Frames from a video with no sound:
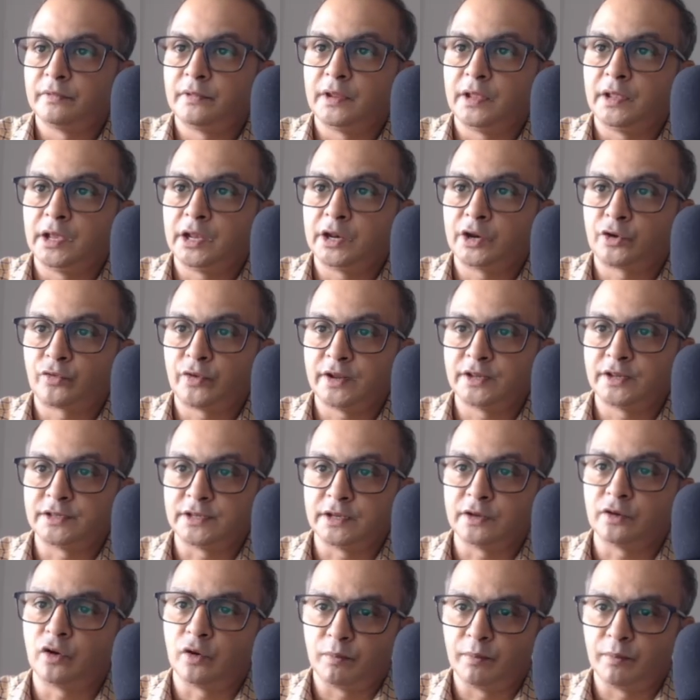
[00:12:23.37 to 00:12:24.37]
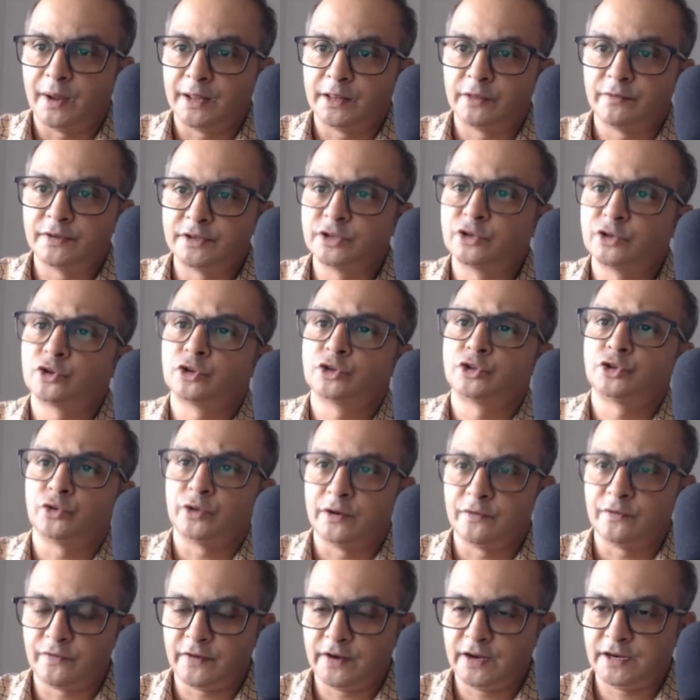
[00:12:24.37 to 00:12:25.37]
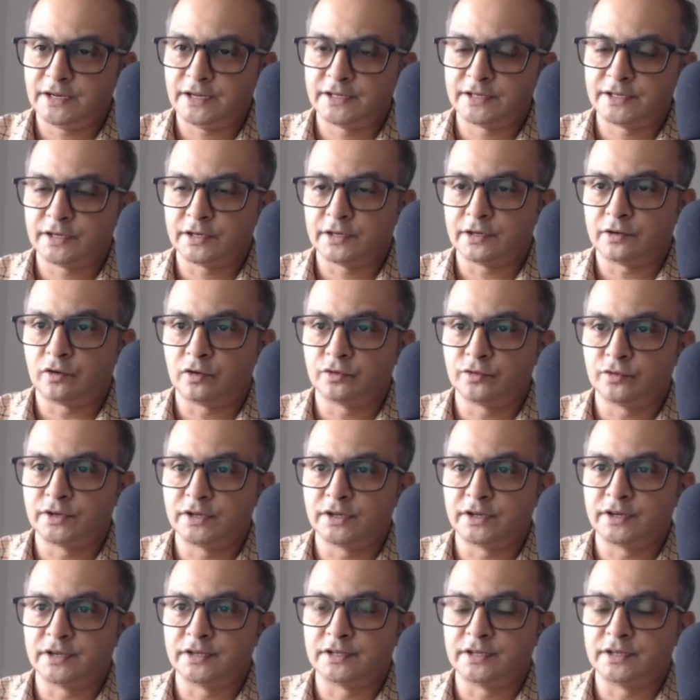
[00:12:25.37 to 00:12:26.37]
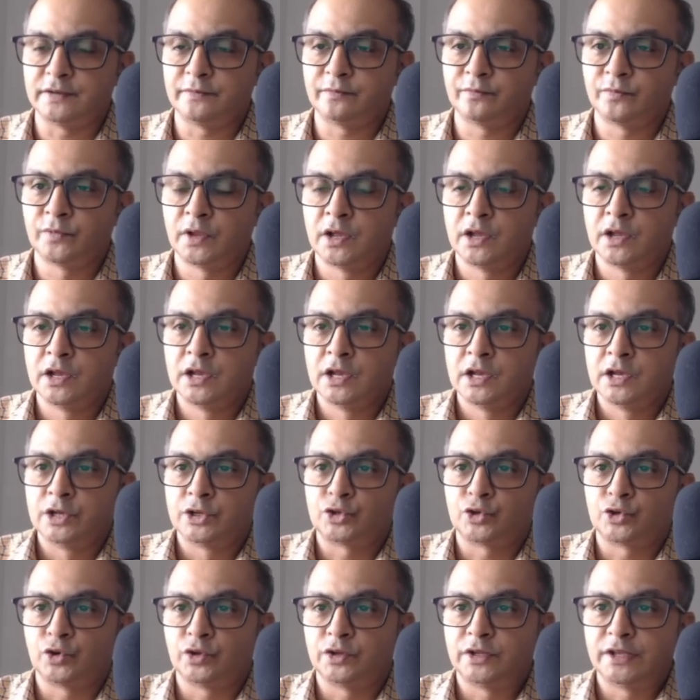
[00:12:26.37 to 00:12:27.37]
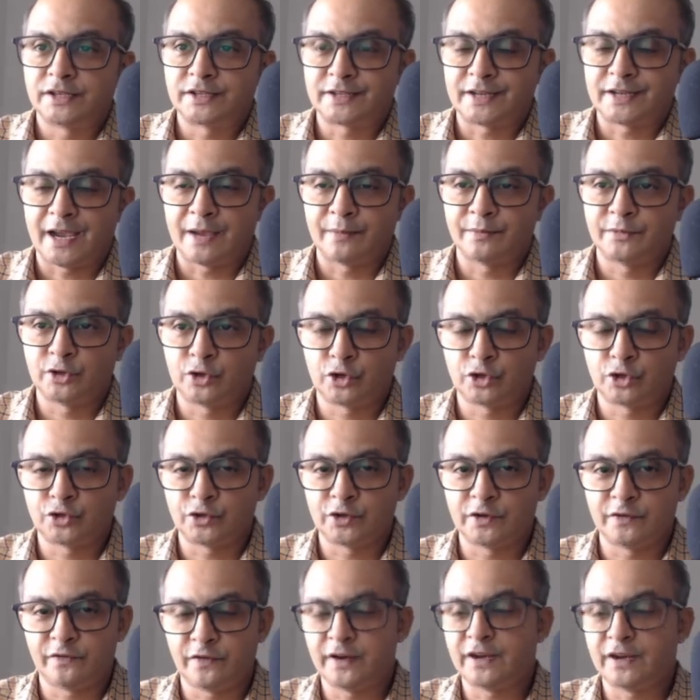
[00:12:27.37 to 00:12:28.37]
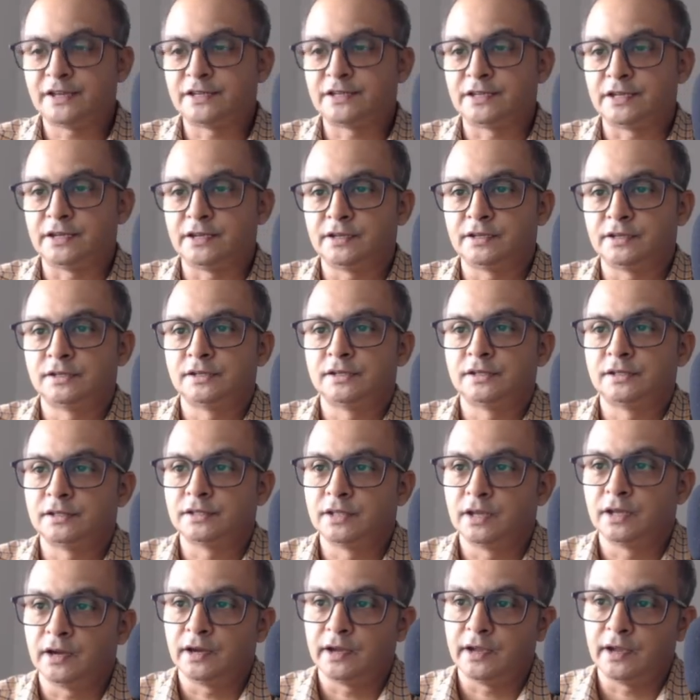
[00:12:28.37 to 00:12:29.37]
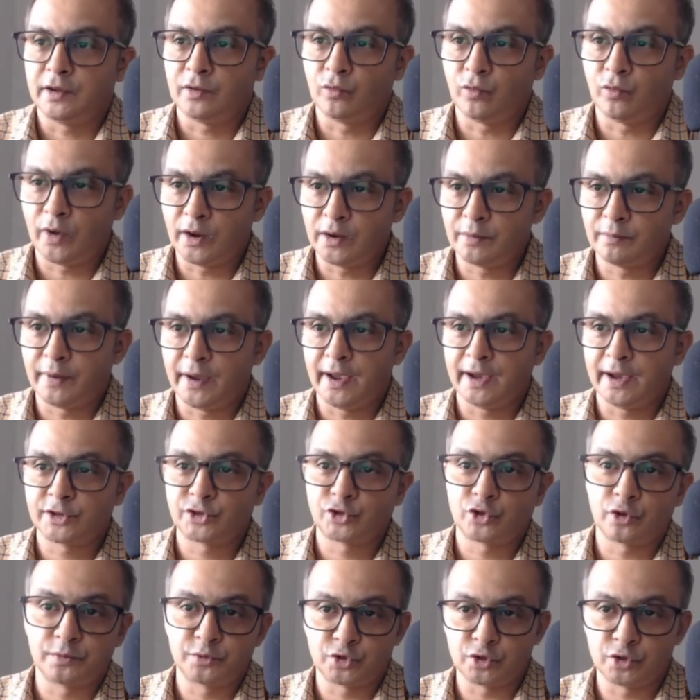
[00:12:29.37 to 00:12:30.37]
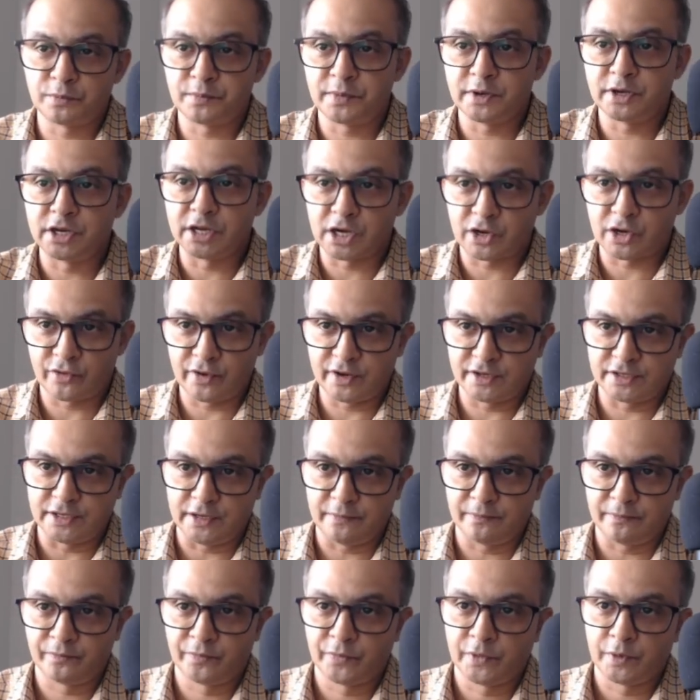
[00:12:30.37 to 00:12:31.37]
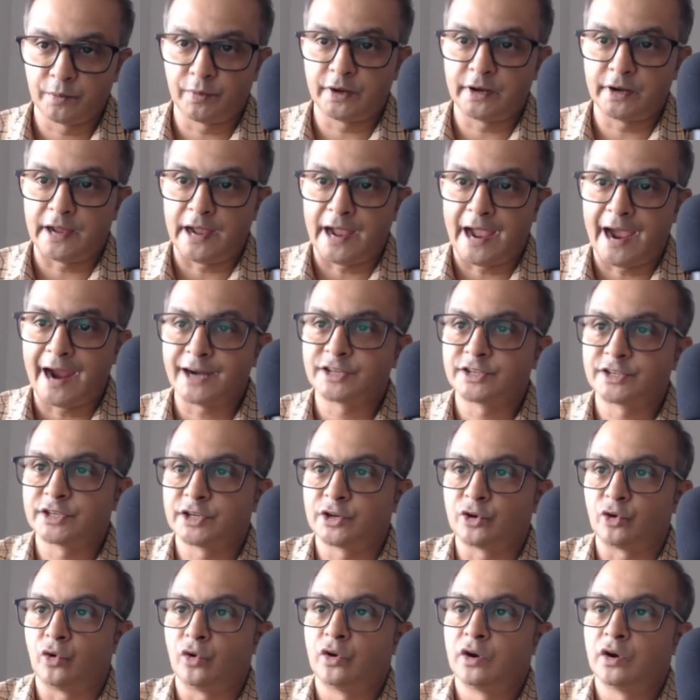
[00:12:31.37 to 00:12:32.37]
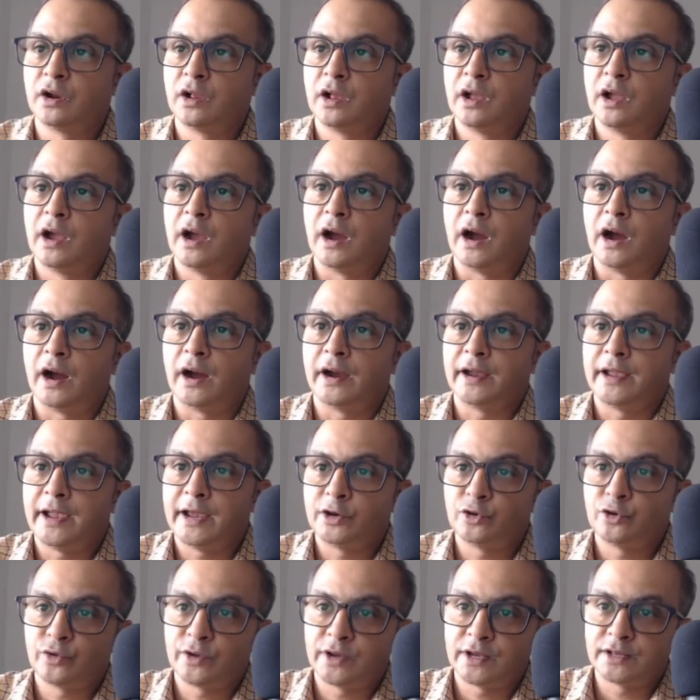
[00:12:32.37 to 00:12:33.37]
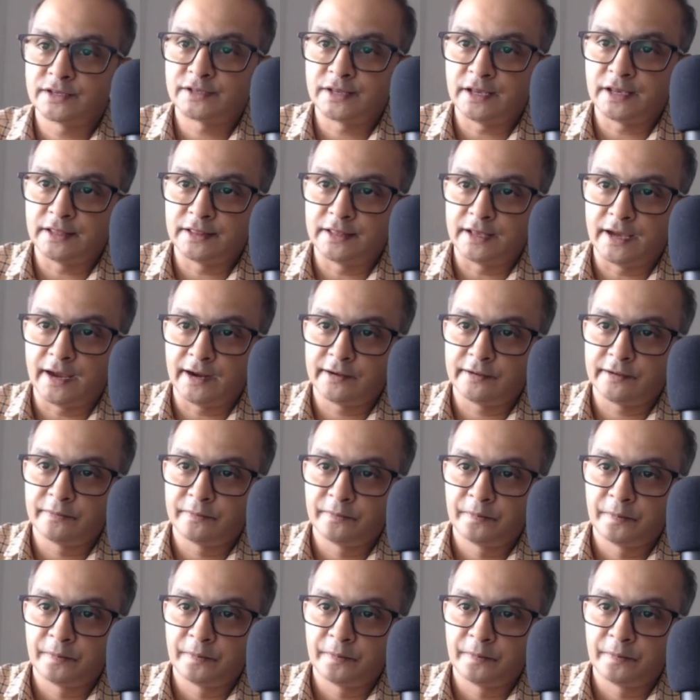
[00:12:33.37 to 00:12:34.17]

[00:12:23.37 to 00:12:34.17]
increasing, or by the way 0 to infinity it's always increasing. So this time 0 to infinity the 1 by x cube should be decreasing, but at 0 again you can see that